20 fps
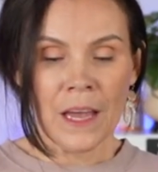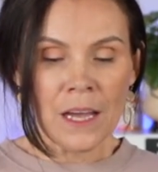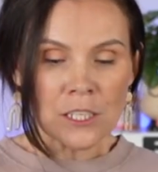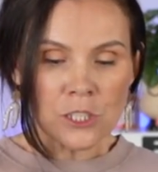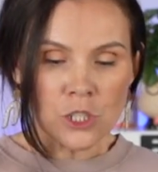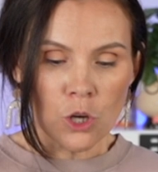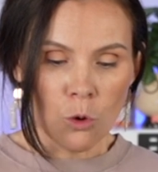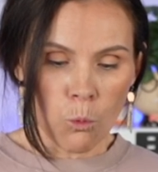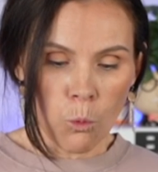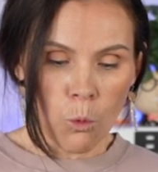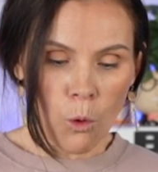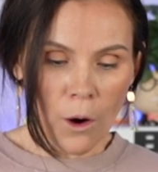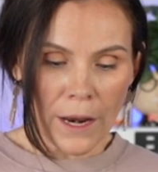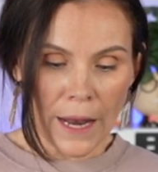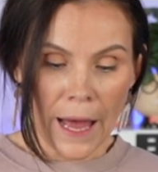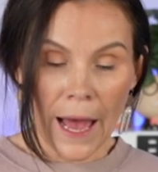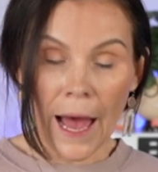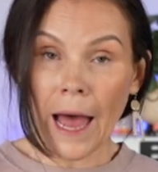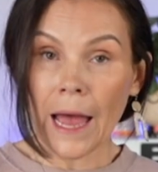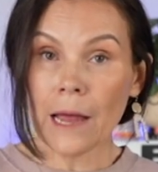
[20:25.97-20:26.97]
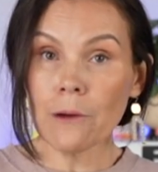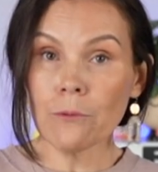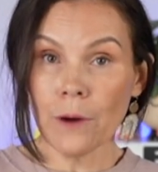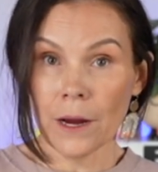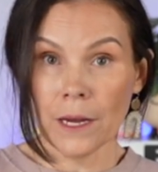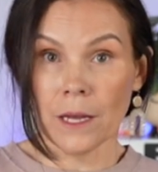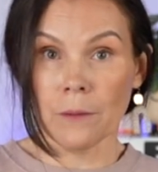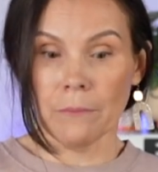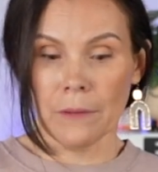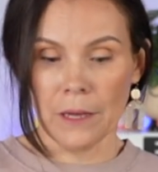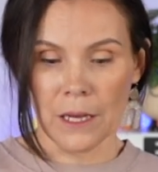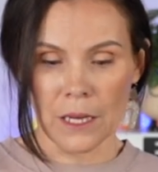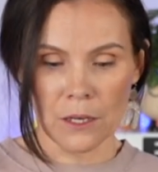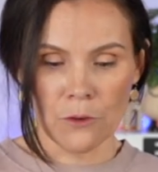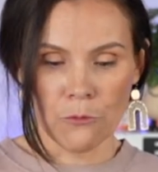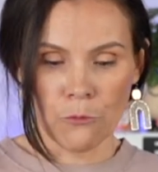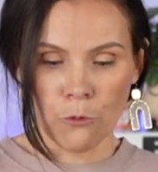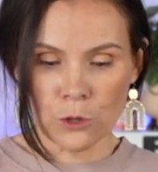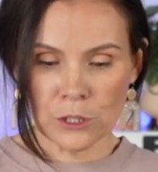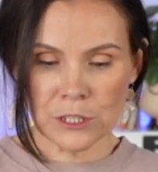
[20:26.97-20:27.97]
So what I
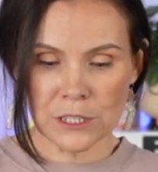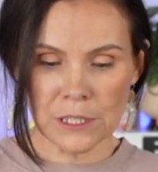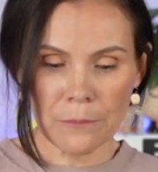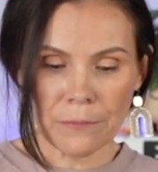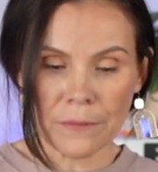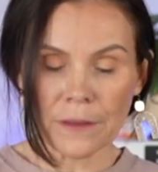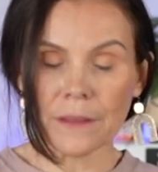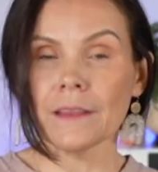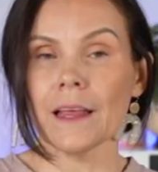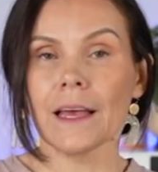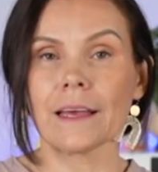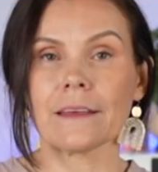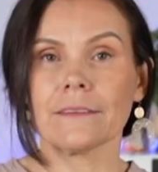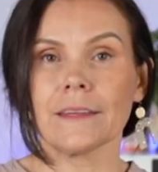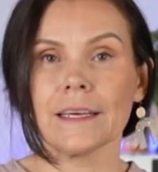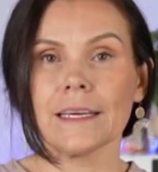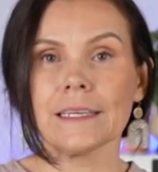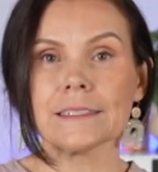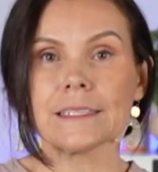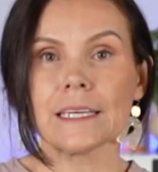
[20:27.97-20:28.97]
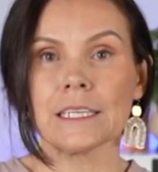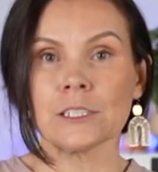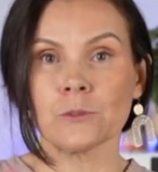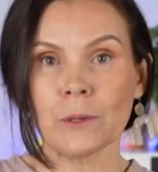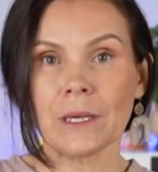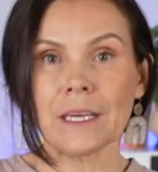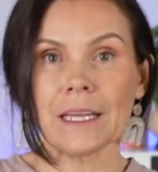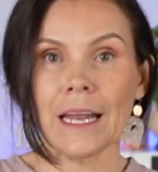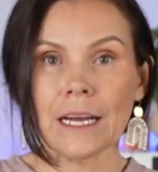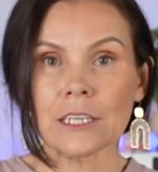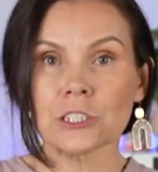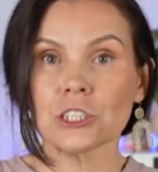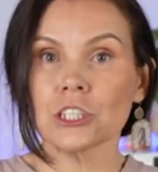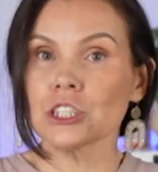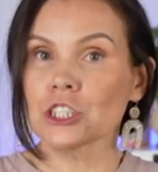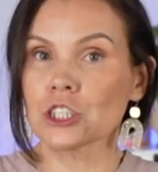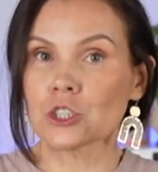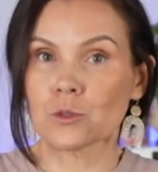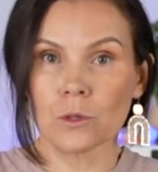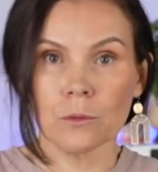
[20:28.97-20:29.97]
recommend for something like this is we could actually
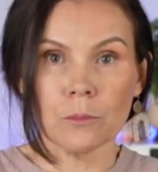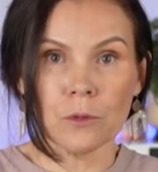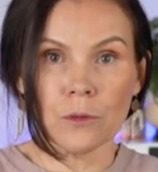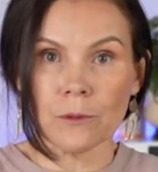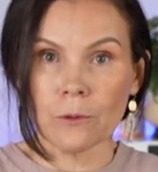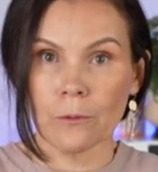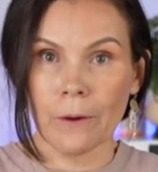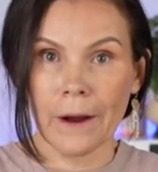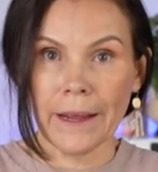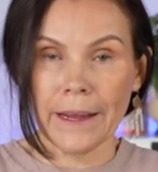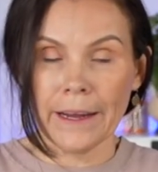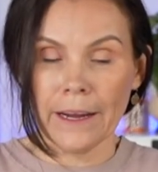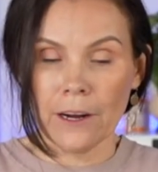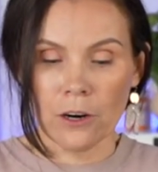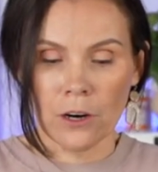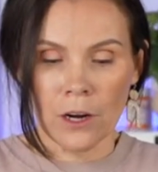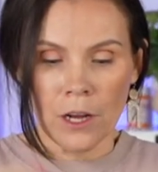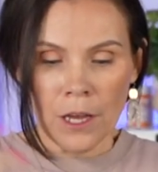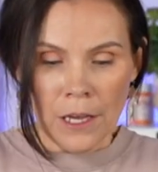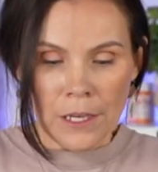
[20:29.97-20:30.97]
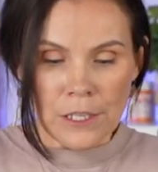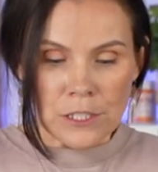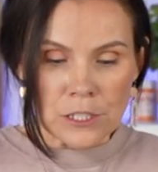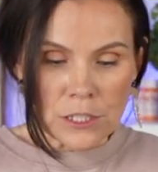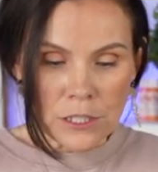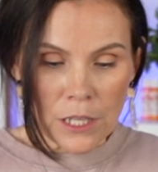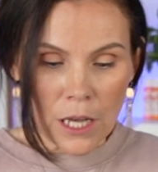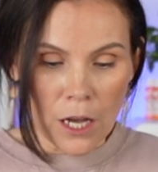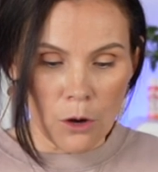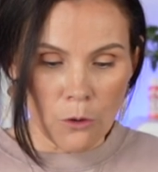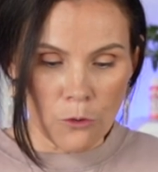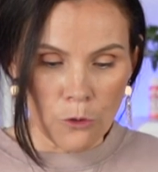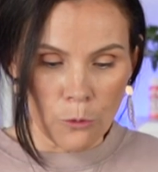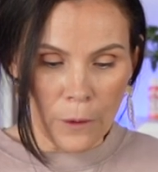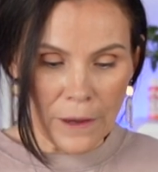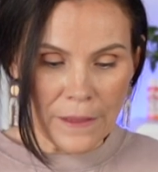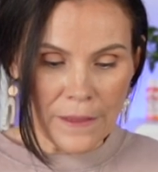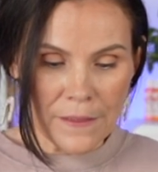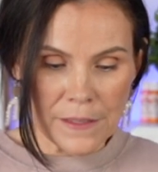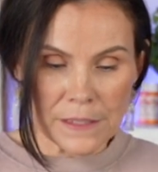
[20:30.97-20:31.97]
just remove it right here. So the
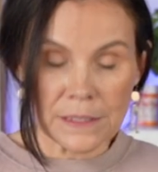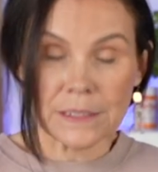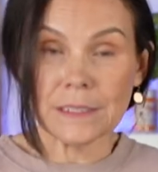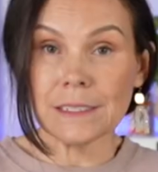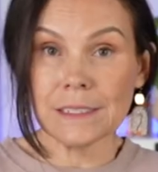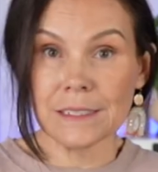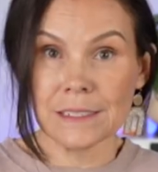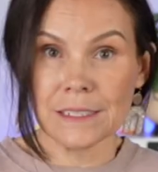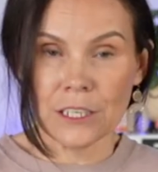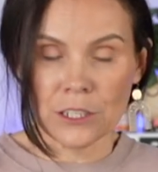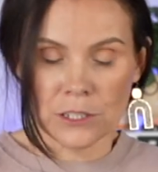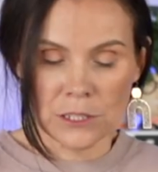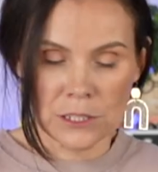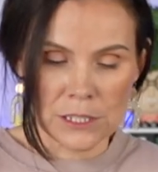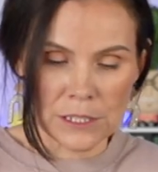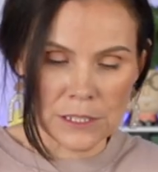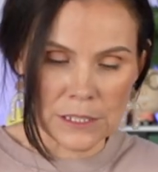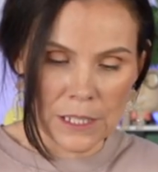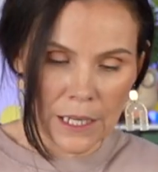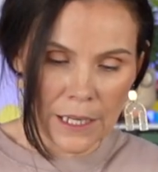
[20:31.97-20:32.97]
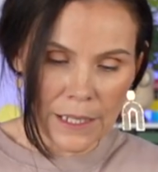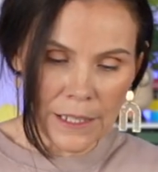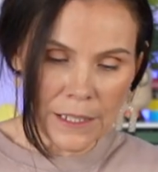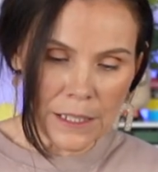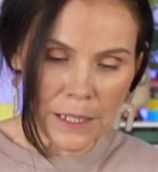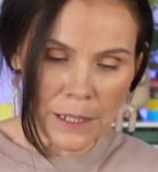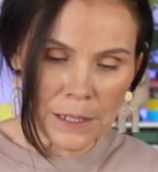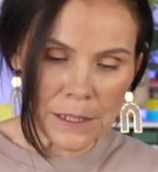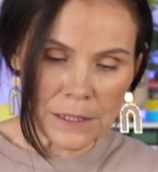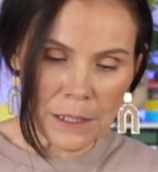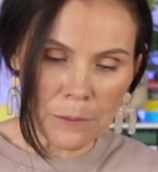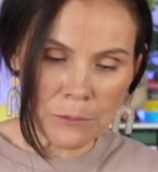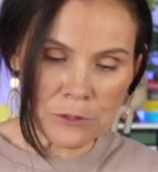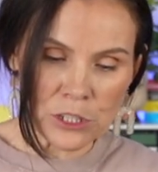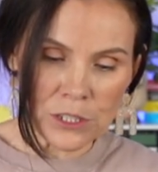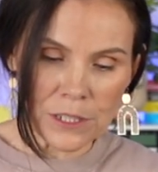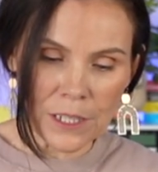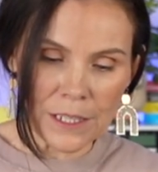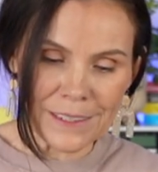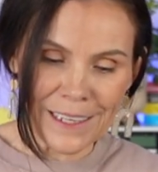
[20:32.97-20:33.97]
way that this sticker is designed is I'm
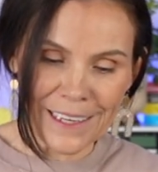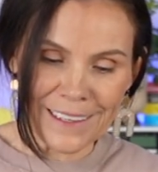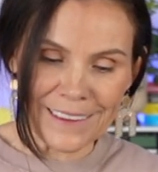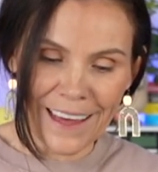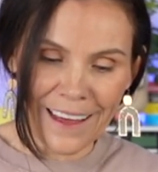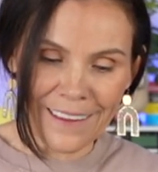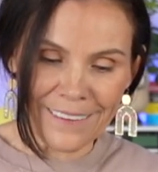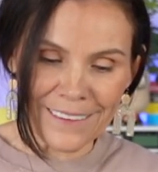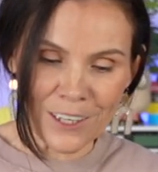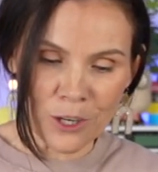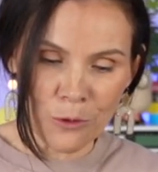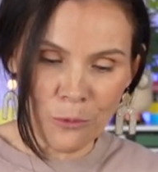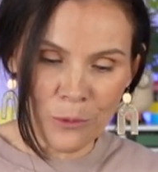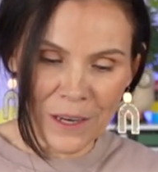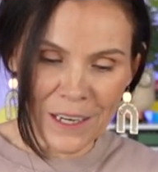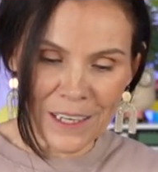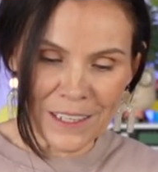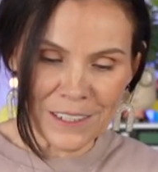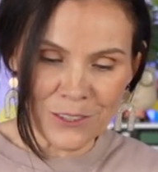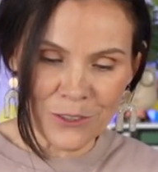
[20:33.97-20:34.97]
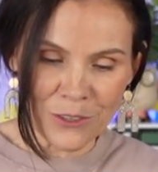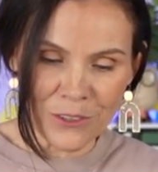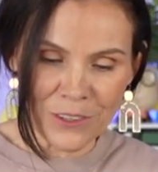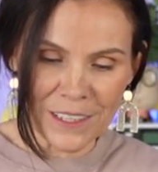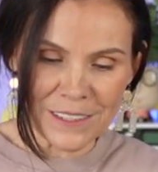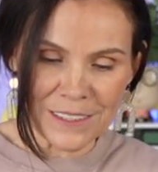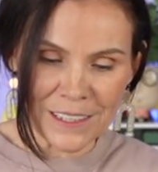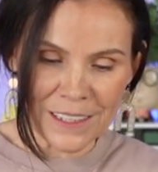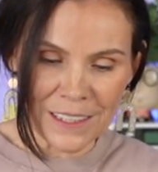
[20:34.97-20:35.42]
just going to take that little weeding tool that's